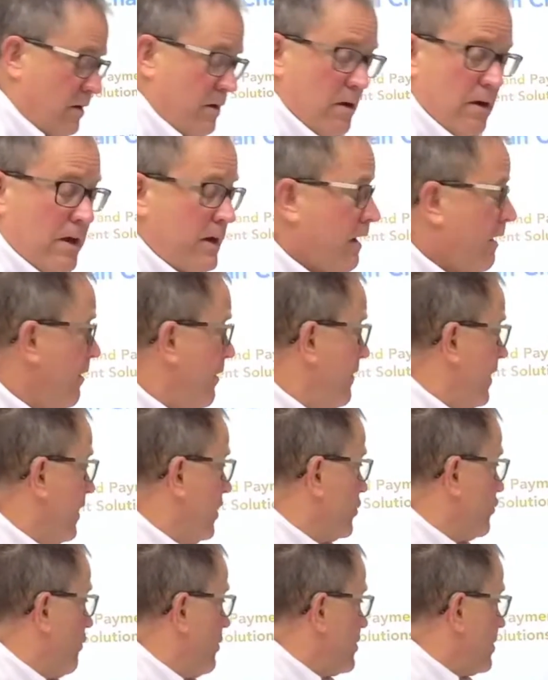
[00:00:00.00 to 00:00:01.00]
Another thing
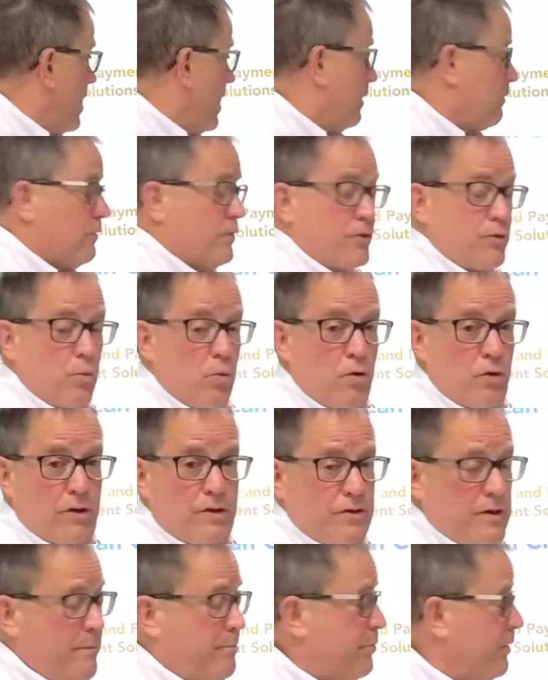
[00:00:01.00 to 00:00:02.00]
is recyclers won't
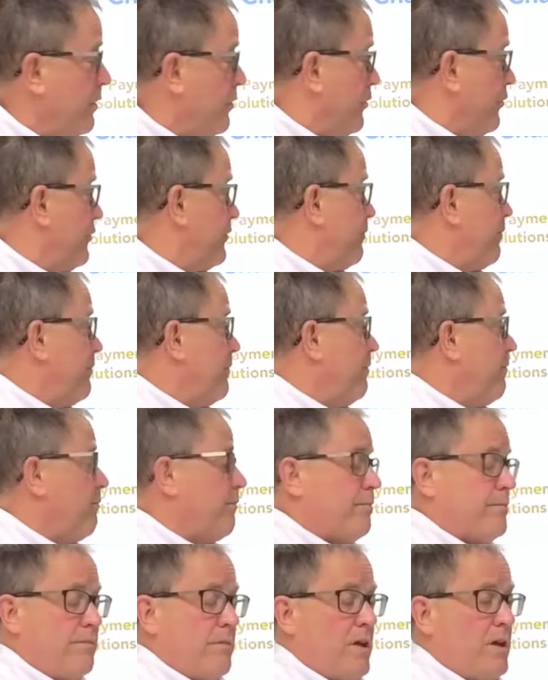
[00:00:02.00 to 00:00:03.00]
accept bills.
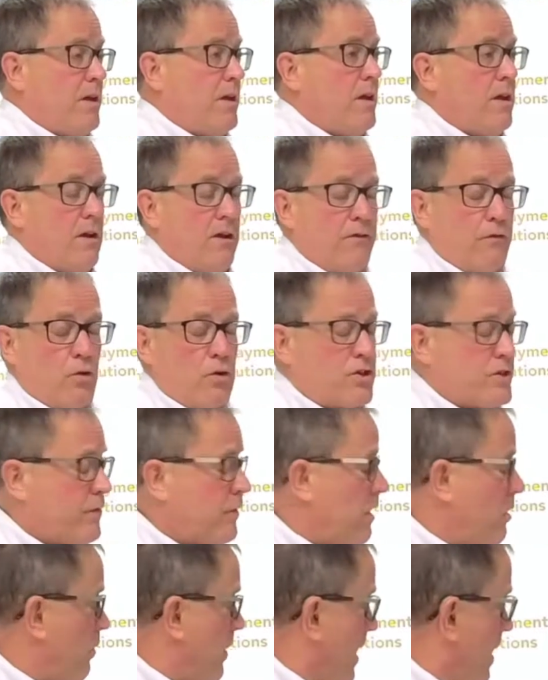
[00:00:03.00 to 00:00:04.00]
First of
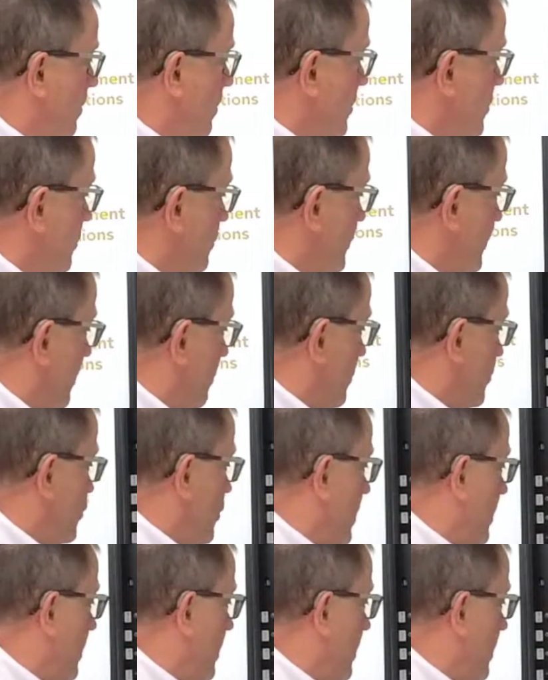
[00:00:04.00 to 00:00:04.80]
all, what I would do is I would check